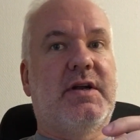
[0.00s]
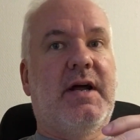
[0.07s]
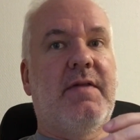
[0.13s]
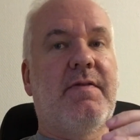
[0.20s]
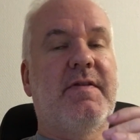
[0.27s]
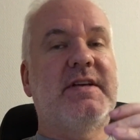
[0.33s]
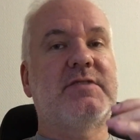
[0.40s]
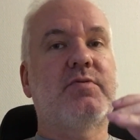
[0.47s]

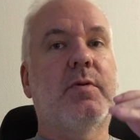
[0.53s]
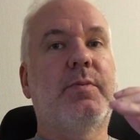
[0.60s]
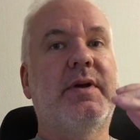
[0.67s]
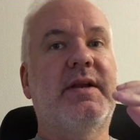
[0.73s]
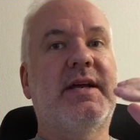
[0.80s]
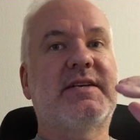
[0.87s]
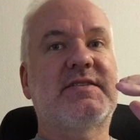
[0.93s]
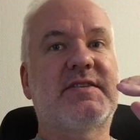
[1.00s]
And this will
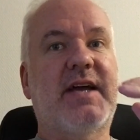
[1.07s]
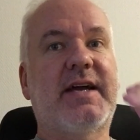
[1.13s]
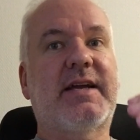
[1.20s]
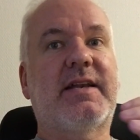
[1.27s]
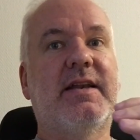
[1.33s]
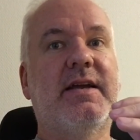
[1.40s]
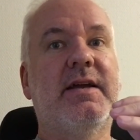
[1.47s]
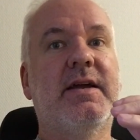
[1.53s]
be the
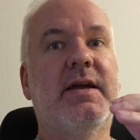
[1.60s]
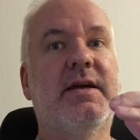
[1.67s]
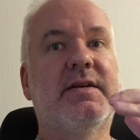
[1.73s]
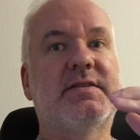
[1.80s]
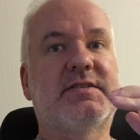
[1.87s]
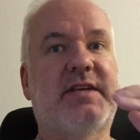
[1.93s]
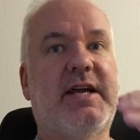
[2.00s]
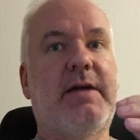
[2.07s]
exactly
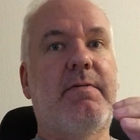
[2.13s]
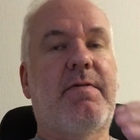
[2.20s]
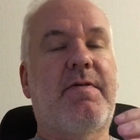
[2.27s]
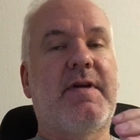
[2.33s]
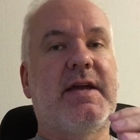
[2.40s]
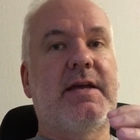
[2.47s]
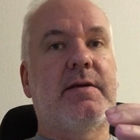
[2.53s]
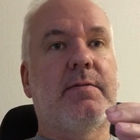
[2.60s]
same
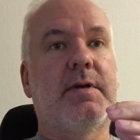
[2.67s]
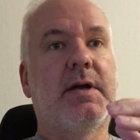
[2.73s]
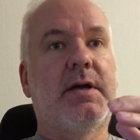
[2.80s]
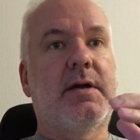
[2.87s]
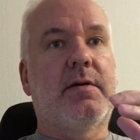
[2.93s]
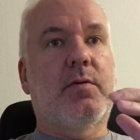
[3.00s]
thing